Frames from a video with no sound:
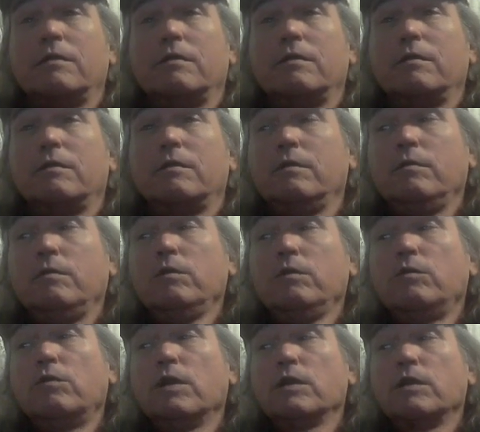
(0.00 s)
I mean, you
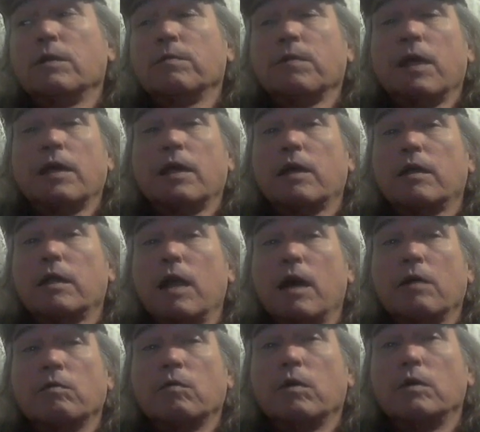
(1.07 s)
dress up like a
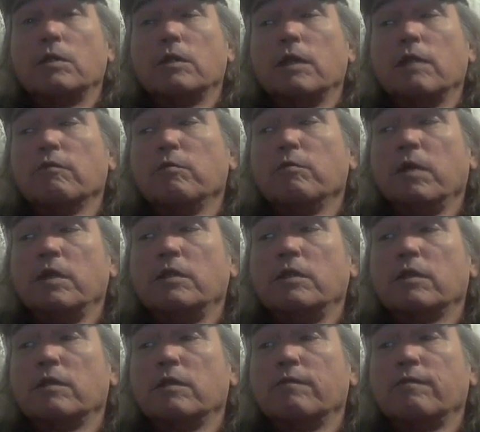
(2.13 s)
clown once and everybody's
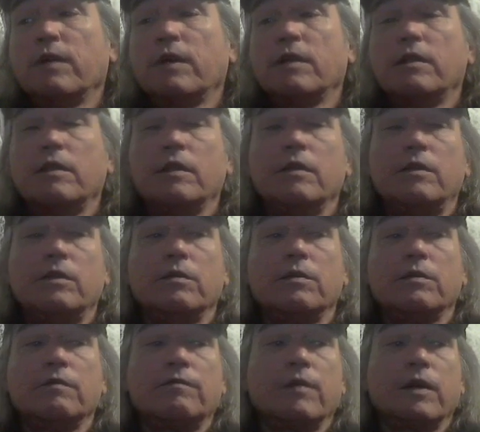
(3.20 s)
gonna fucking think you
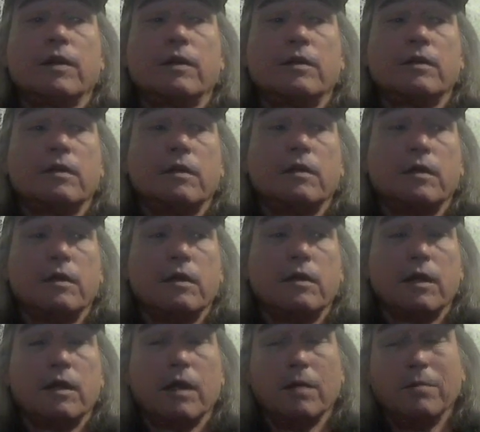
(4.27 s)
can fucking...
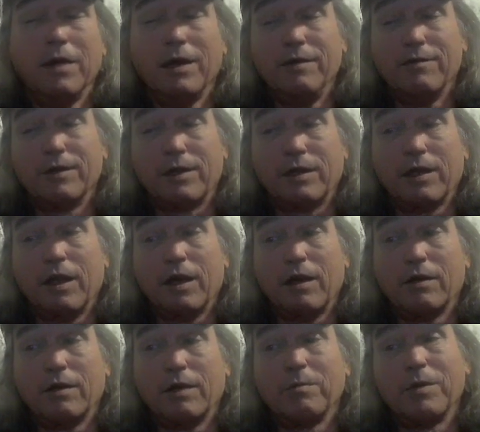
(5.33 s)
And I'm not even a
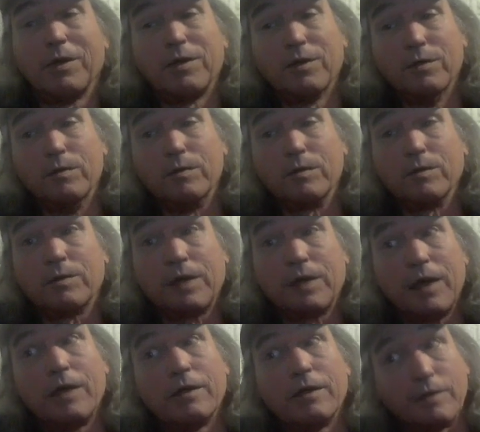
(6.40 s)
clown. I'm a goose,
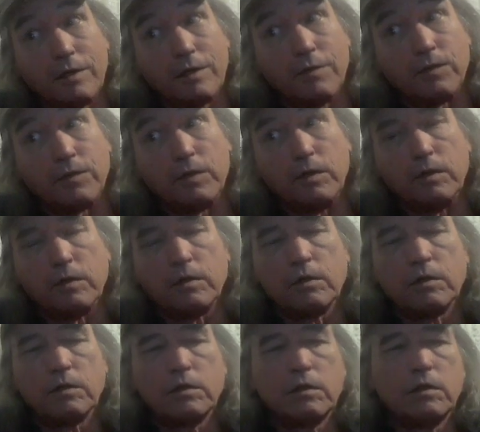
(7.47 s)
okay? It's different.
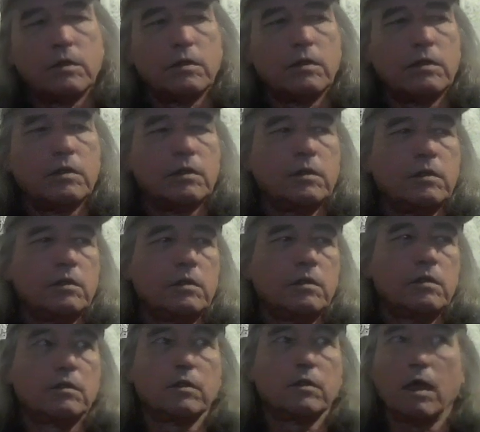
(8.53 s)

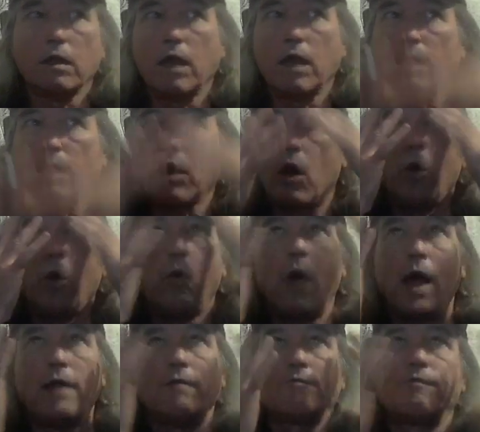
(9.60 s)
It's not like all
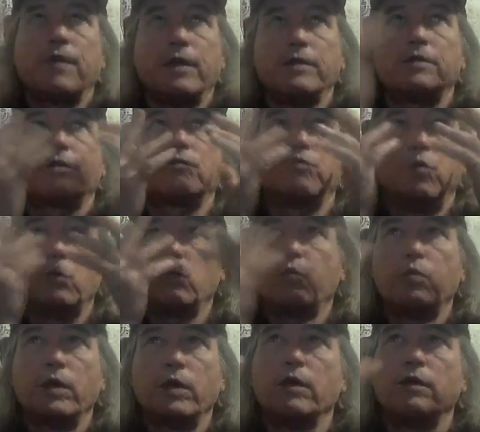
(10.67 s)
white face with
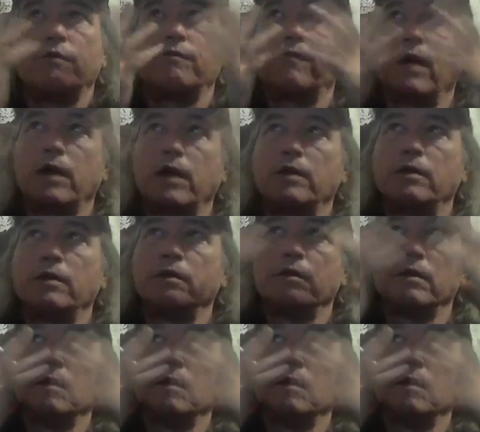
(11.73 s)
weird fucking